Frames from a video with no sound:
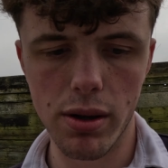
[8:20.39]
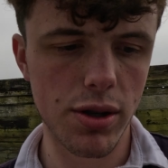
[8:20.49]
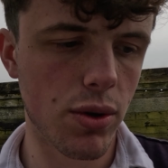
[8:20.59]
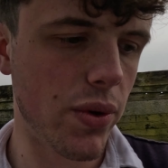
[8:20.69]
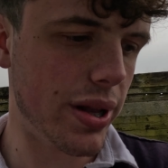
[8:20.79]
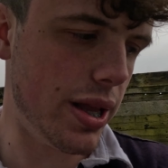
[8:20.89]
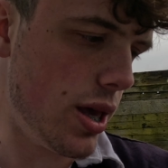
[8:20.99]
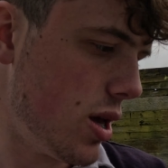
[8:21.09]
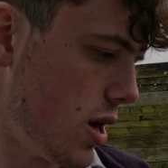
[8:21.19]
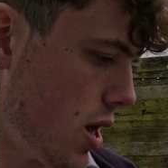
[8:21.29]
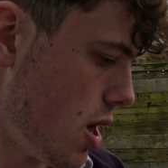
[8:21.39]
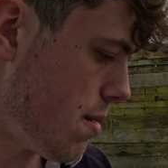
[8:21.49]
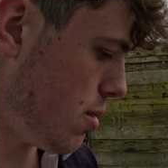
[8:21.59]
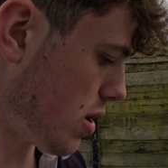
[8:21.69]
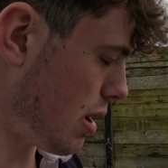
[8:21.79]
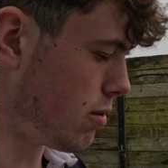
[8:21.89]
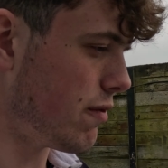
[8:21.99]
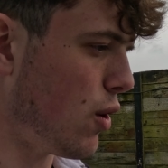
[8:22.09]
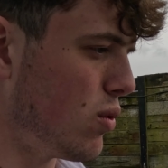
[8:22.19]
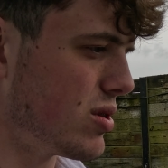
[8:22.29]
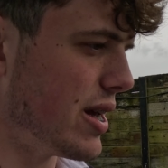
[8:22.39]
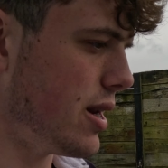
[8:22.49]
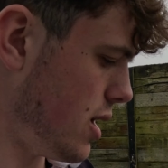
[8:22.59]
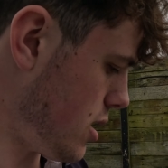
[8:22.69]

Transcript: I'll just quickly put a couple of holes in.